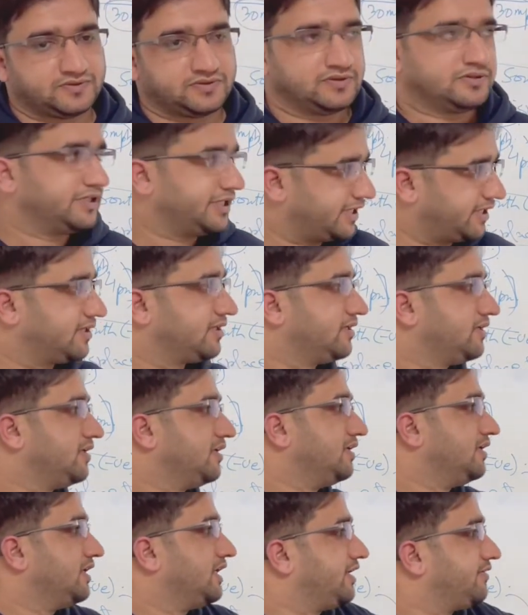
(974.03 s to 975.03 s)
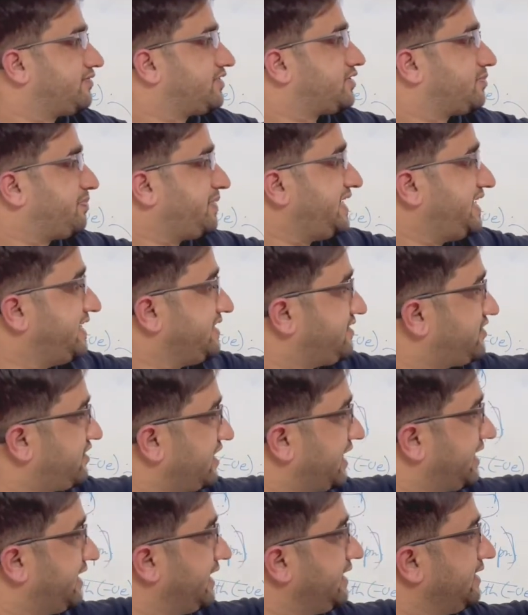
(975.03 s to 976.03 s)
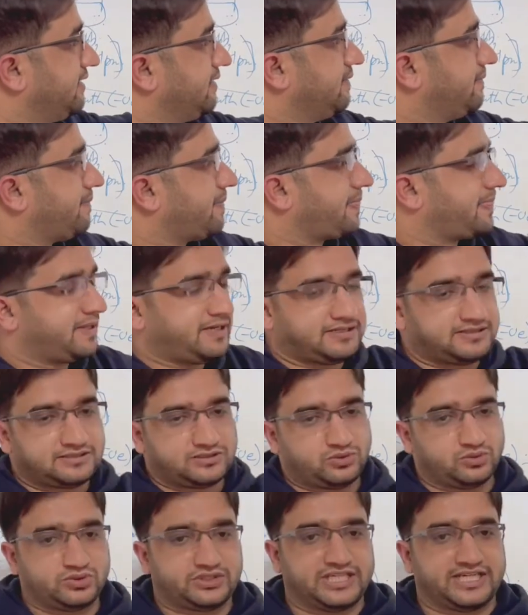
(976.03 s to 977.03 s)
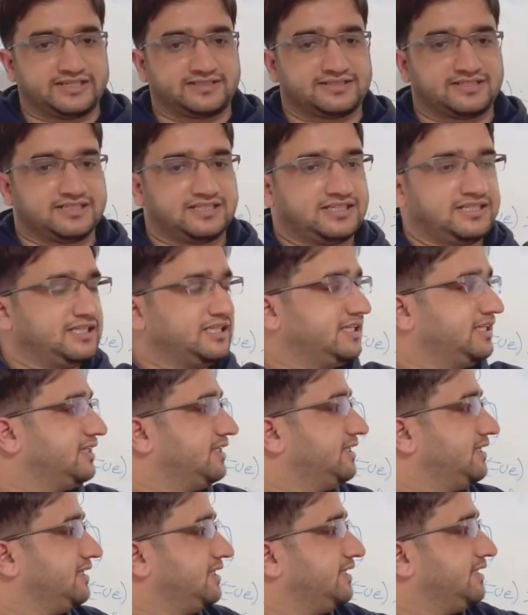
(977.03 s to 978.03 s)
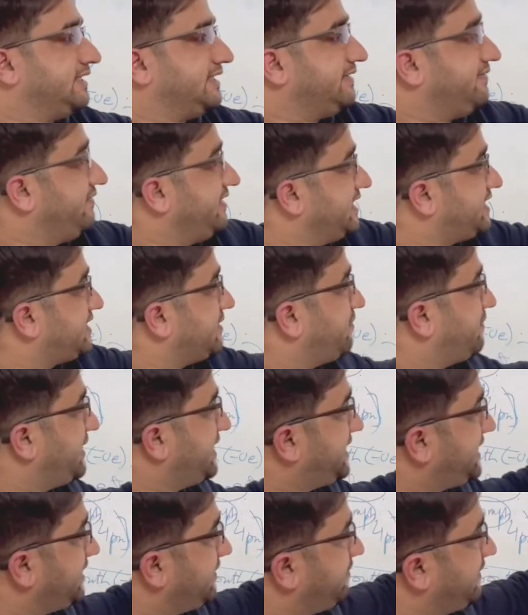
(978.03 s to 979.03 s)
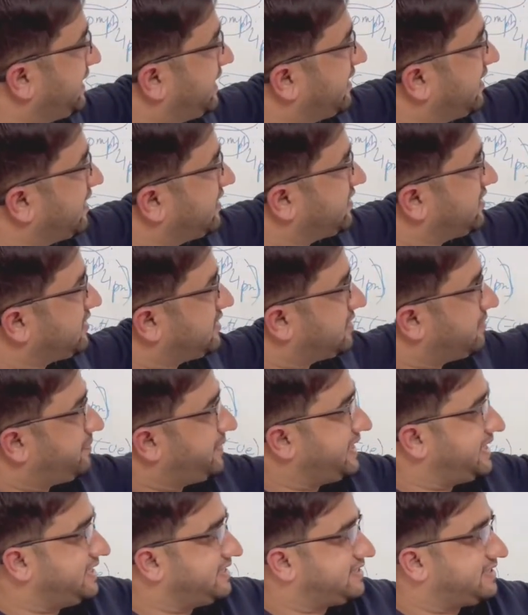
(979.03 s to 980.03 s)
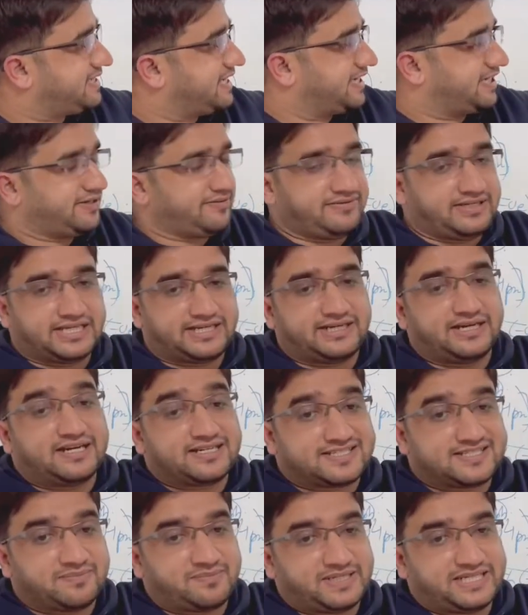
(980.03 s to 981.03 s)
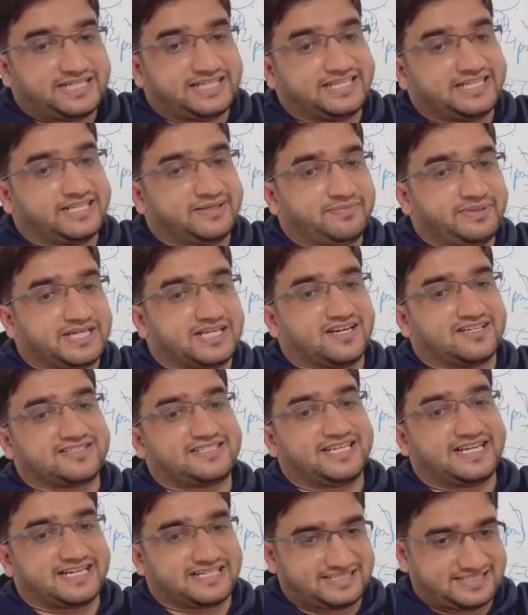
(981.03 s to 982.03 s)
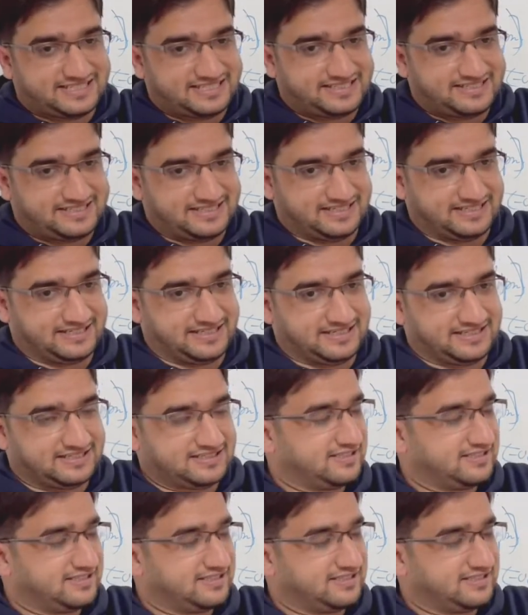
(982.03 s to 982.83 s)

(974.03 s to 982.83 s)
Yeah, if speed is changing, two things. We split it because speed is changing. We are not splitting it because direction is changing.